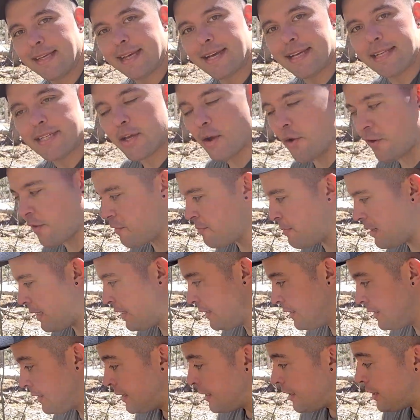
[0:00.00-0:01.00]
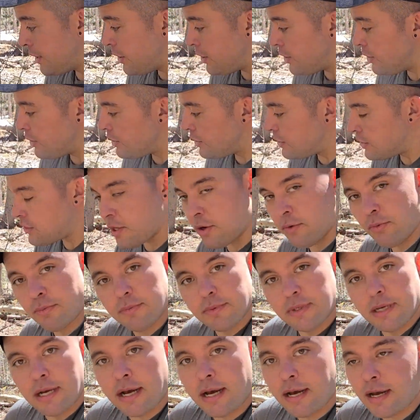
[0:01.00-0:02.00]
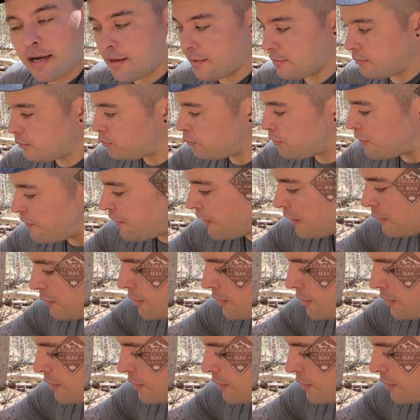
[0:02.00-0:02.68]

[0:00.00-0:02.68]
How's it going, everybody? So we figured